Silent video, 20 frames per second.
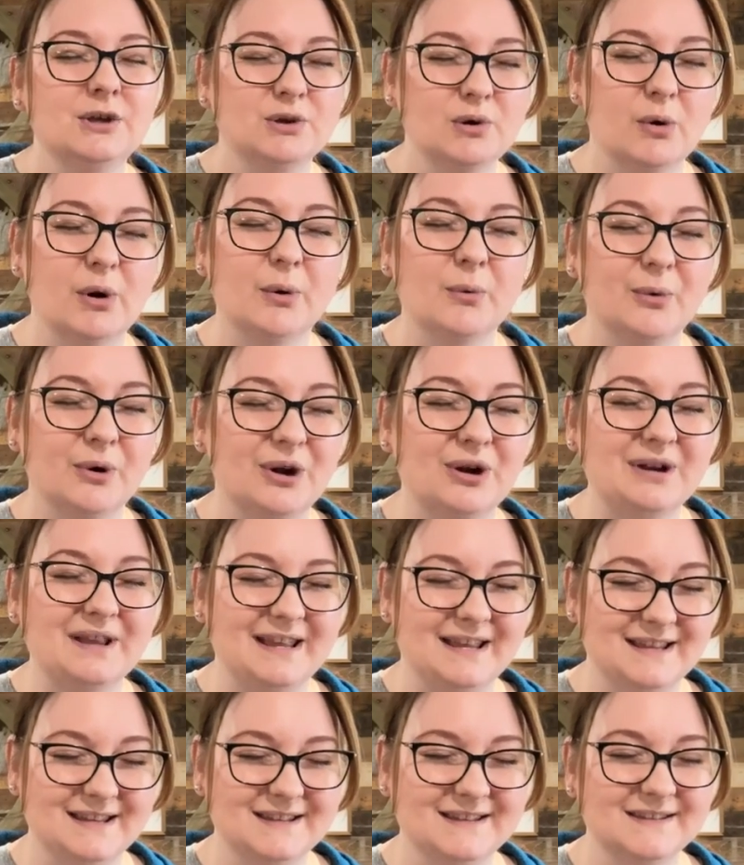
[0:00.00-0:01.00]
your word
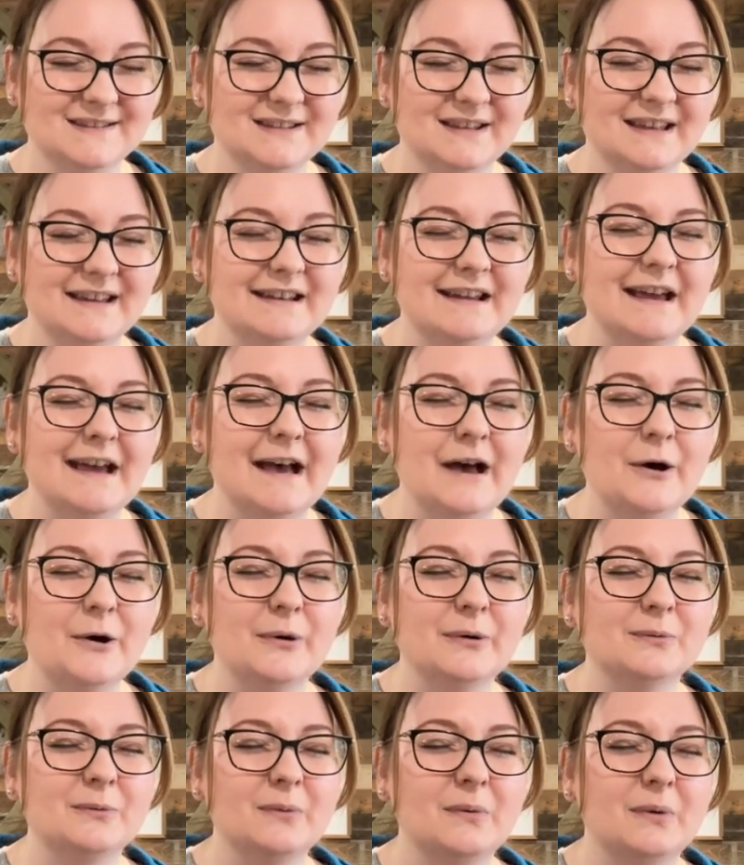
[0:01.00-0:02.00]
is and
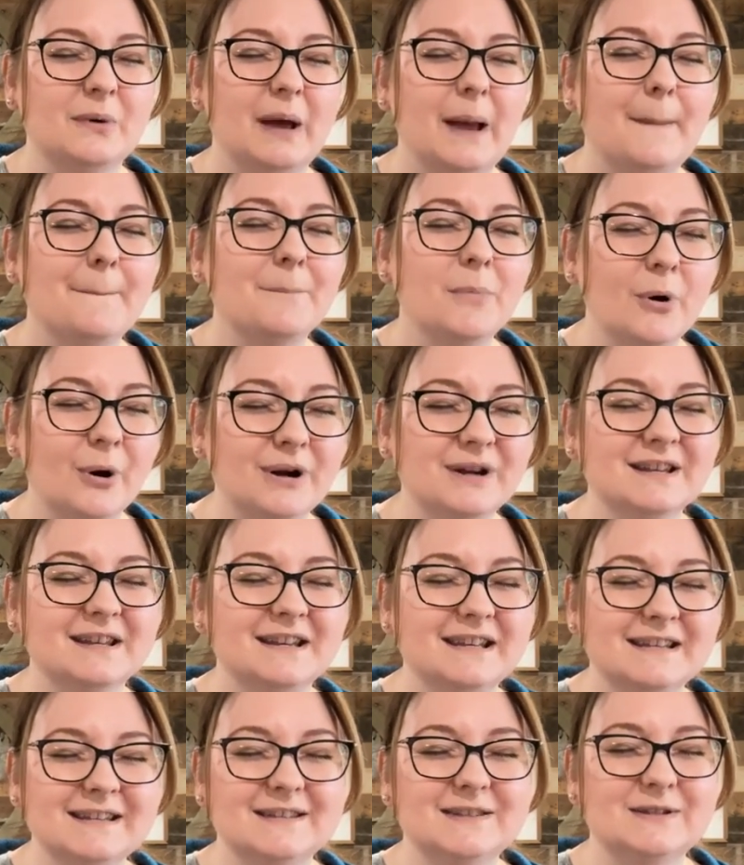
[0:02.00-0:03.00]
how
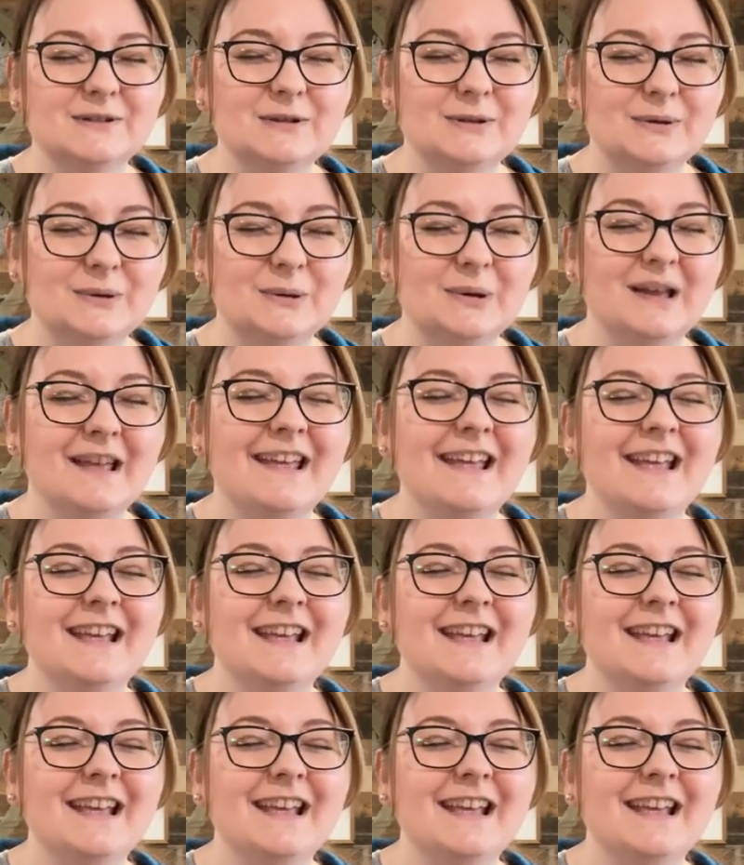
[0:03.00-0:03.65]
important it is to